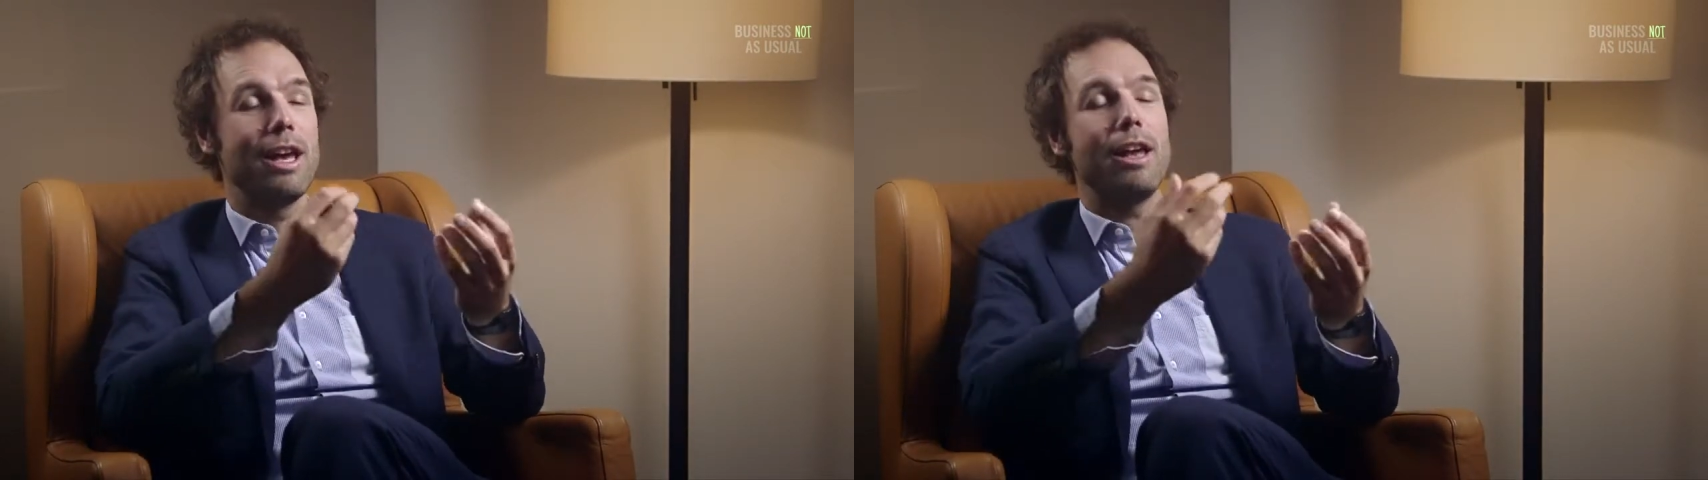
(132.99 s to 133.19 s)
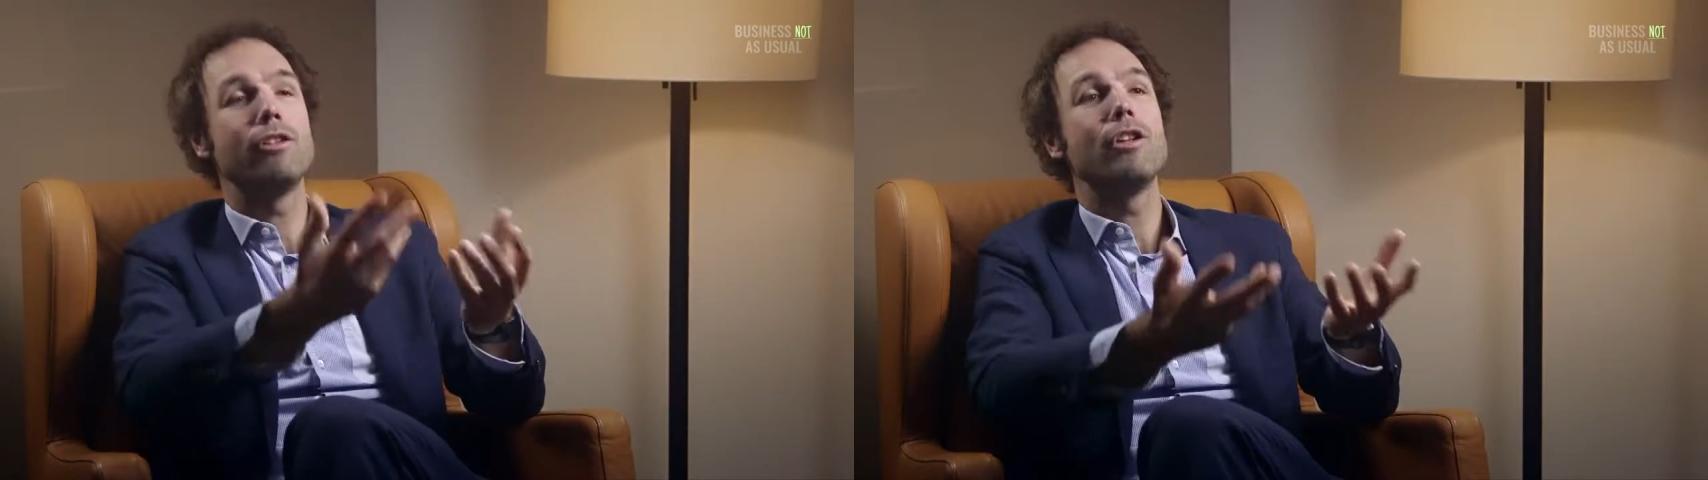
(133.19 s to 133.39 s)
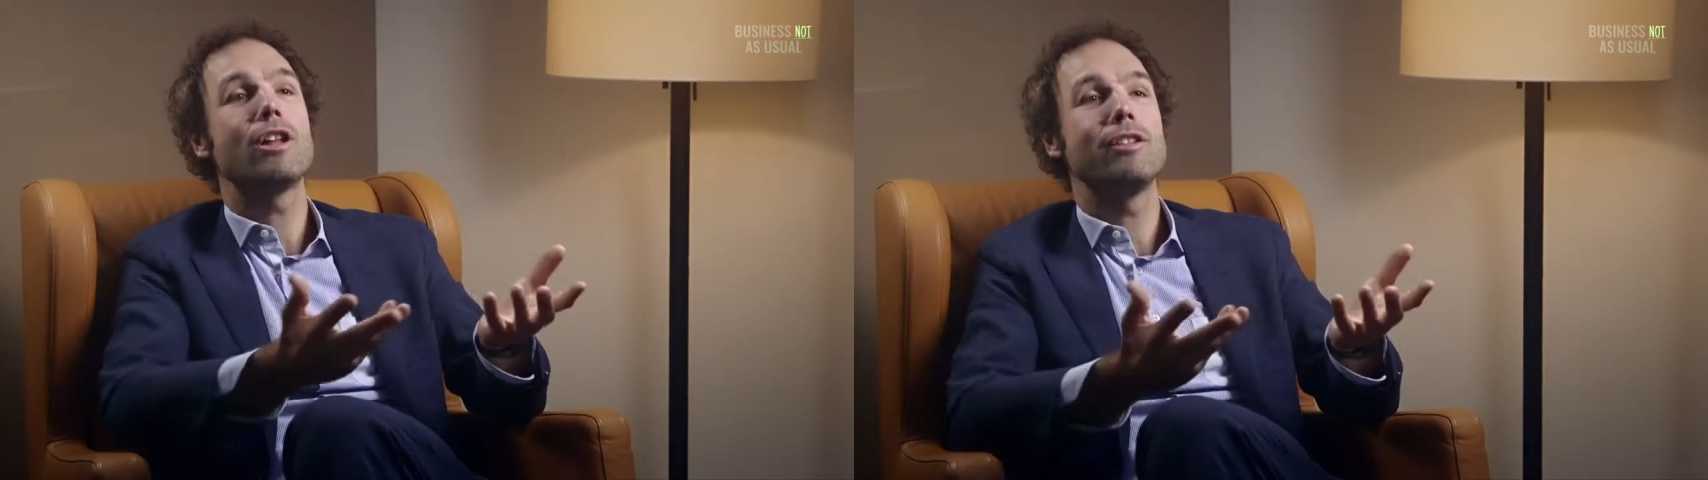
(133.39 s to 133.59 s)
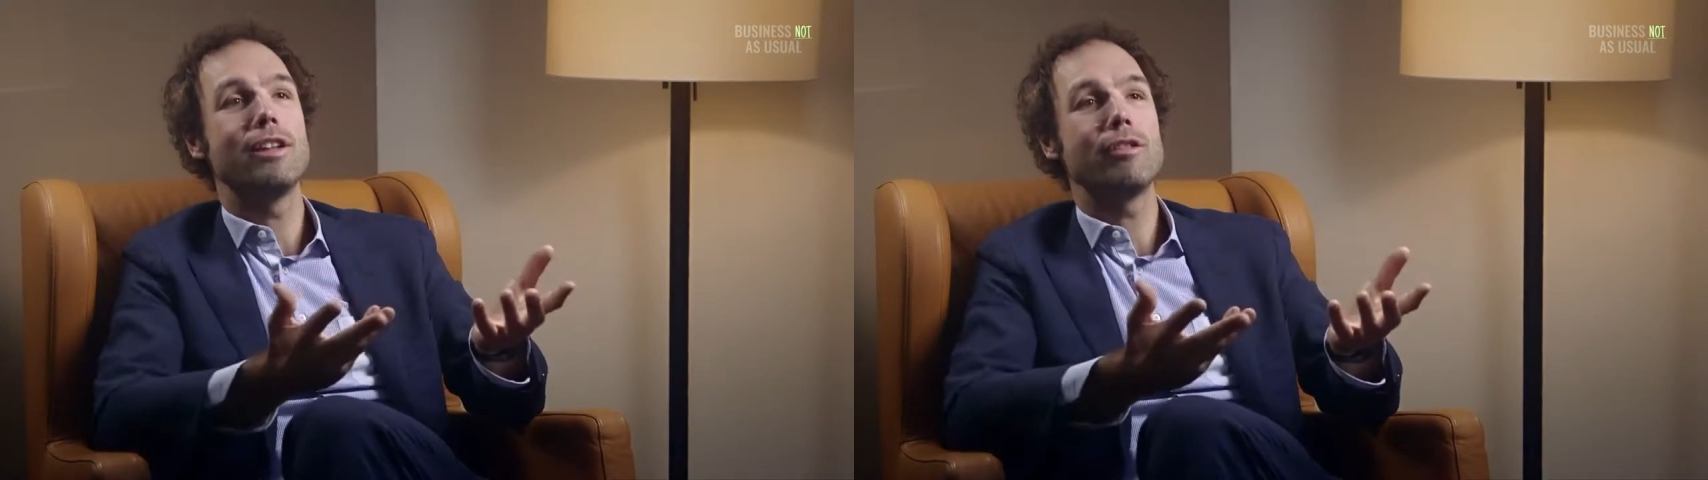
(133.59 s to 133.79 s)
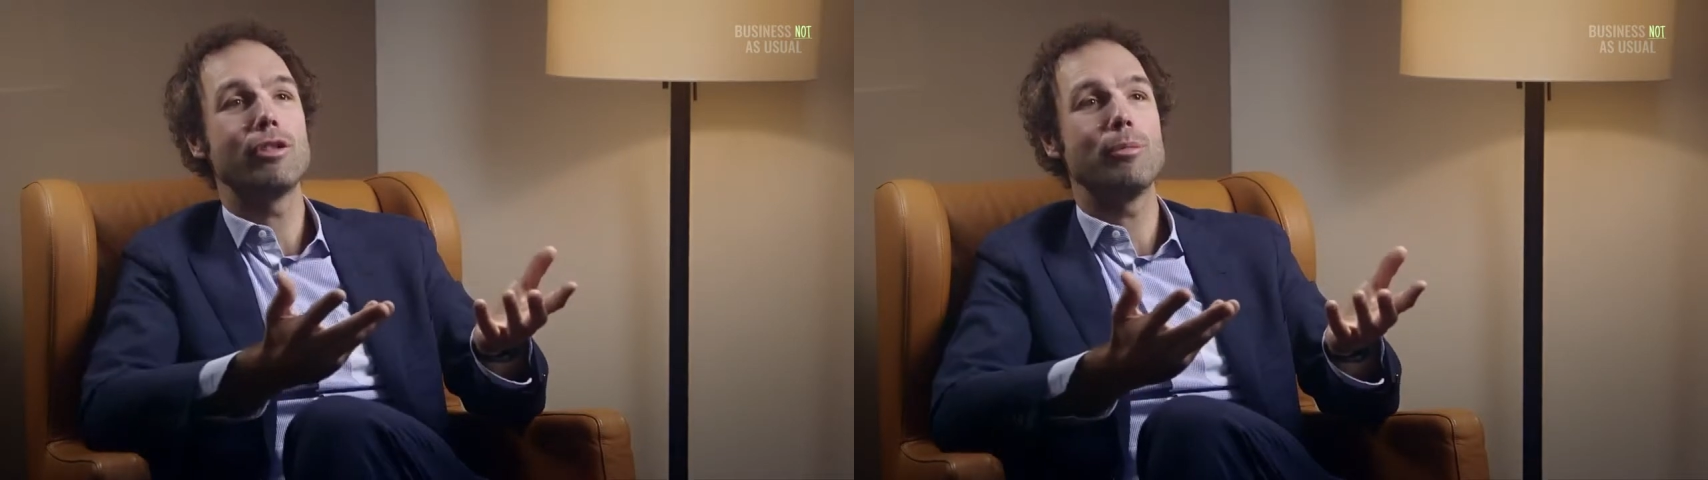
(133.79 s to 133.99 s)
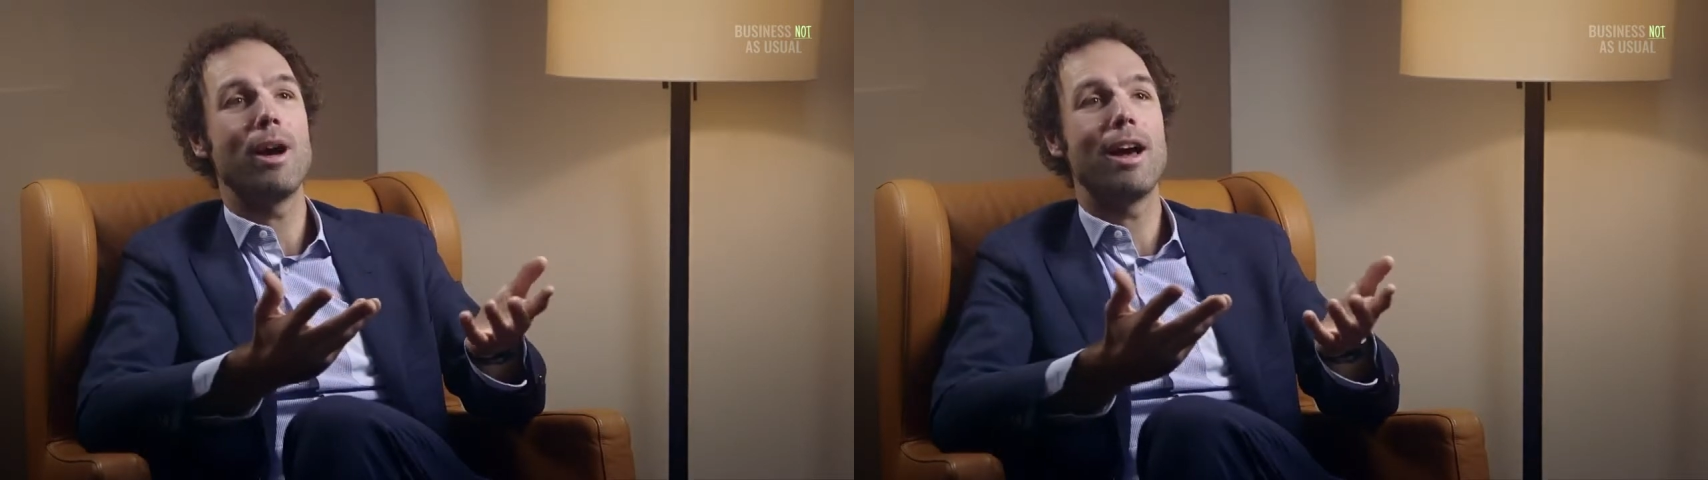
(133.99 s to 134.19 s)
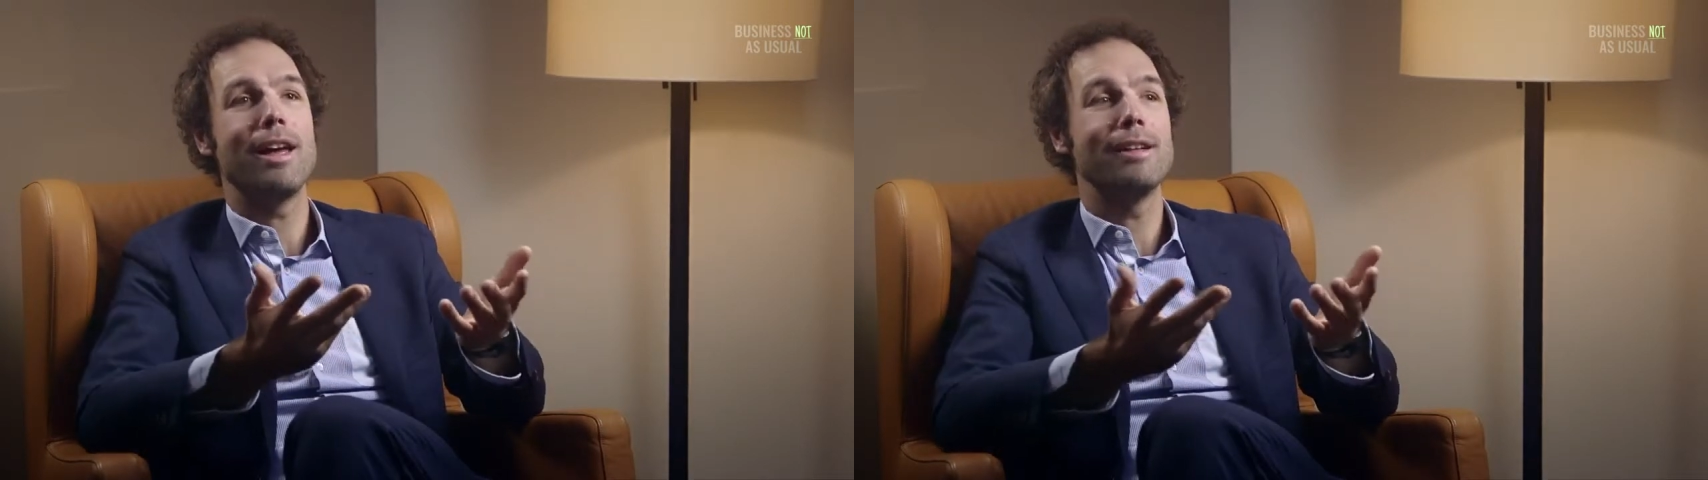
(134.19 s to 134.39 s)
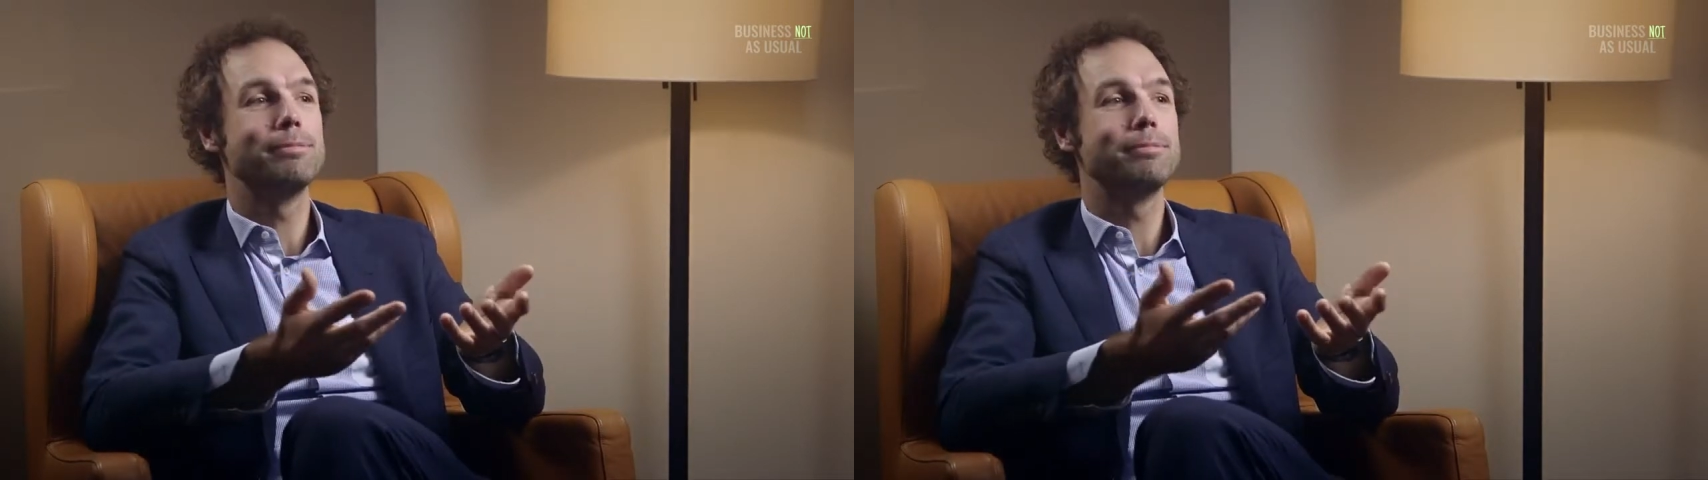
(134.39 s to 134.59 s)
it's not delivered by